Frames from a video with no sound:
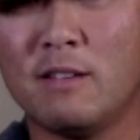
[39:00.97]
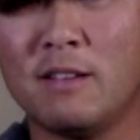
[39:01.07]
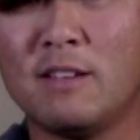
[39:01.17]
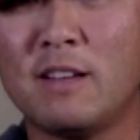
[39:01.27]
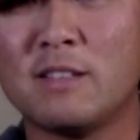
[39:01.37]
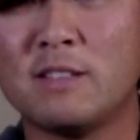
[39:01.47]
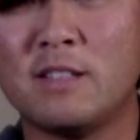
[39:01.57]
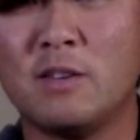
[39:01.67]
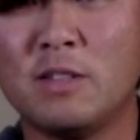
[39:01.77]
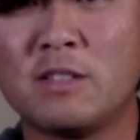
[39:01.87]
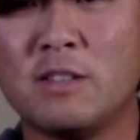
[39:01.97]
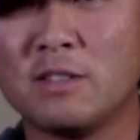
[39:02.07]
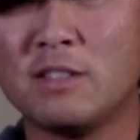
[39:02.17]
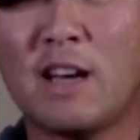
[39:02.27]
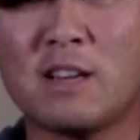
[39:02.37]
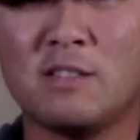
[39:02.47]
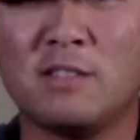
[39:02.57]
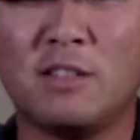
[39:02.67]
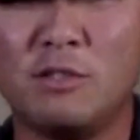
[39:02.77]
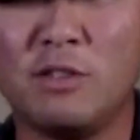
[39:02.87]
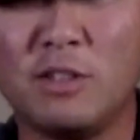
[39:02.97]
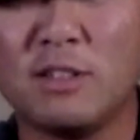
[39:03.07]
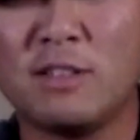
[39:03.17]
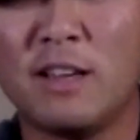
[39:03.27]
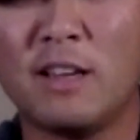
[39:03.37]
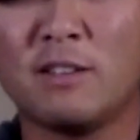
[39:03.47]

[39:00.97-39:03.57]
the necessary skills and actions that you need to take